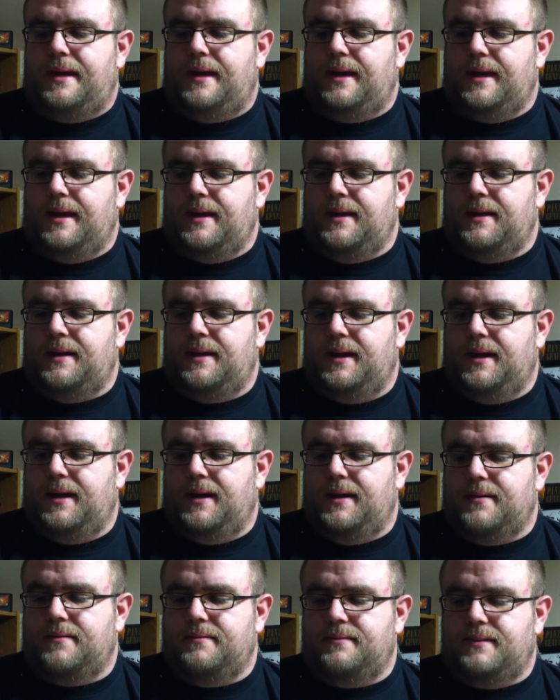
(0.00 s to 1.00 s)
And
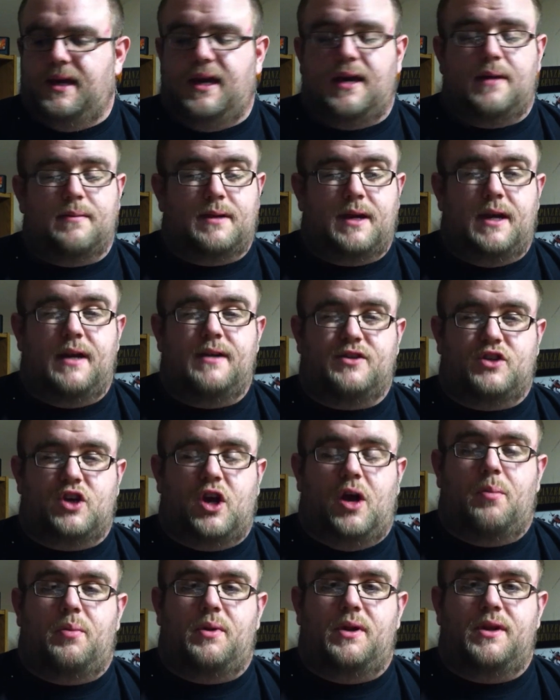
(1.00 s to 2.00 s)
yeah, I'm kind of
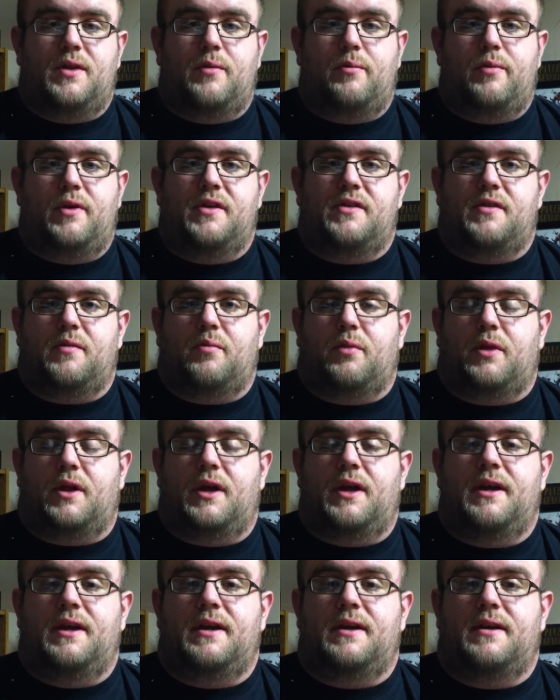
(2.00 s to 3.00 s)
chomping at the bit to
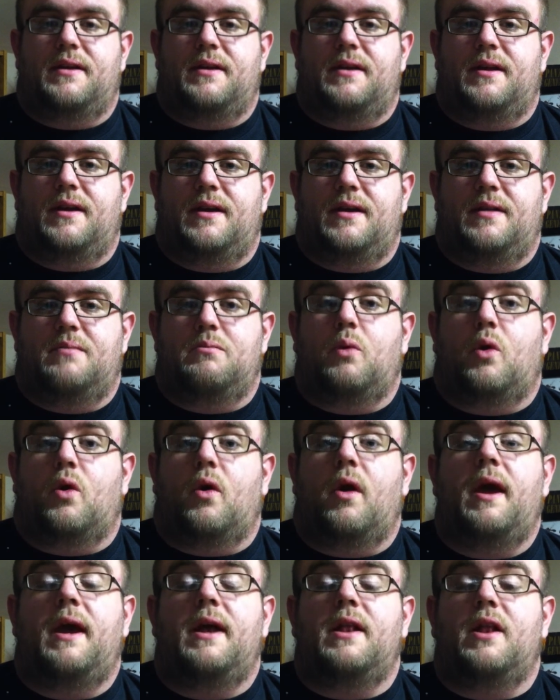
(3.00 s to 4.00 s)
play
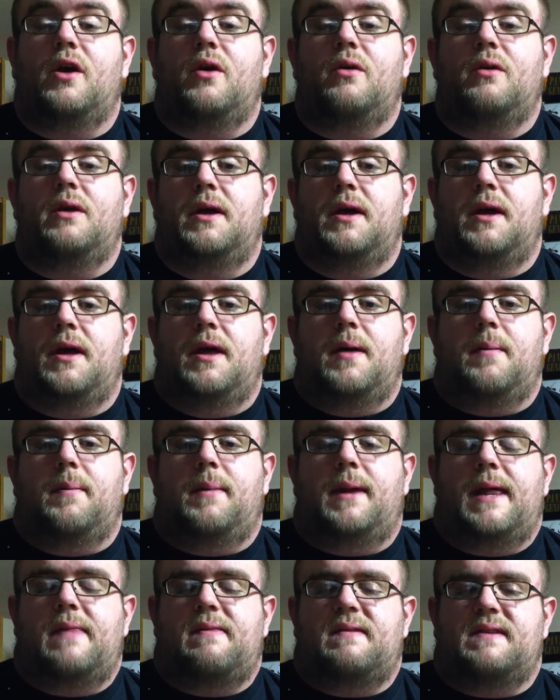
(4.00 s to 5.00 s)
more Halo,
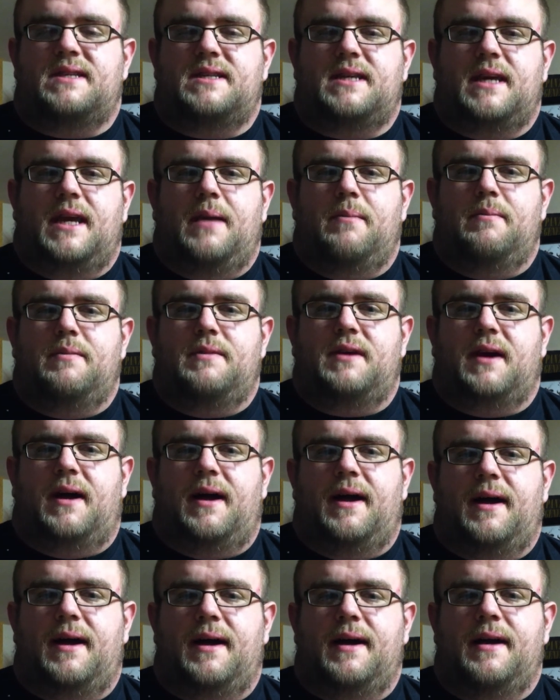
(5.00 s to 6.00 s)
but at the same
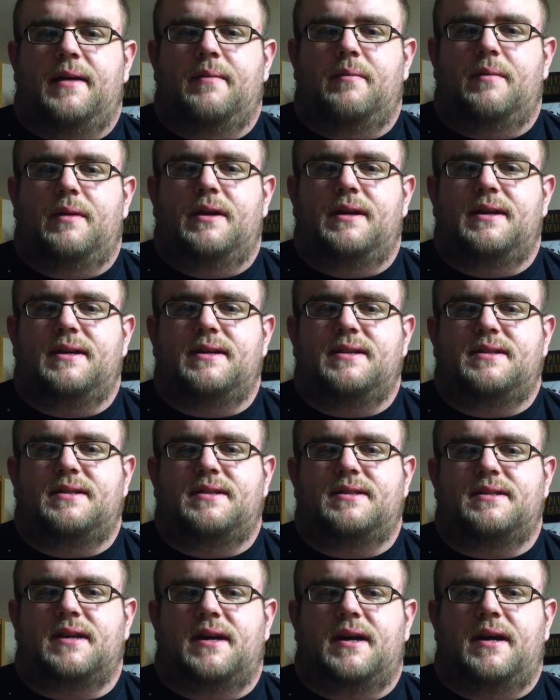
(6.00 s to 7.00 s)
time,
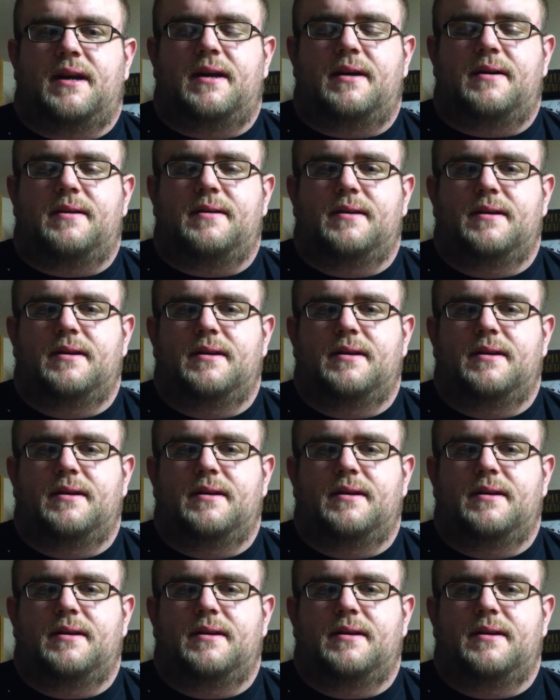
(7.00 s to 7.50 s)
it's I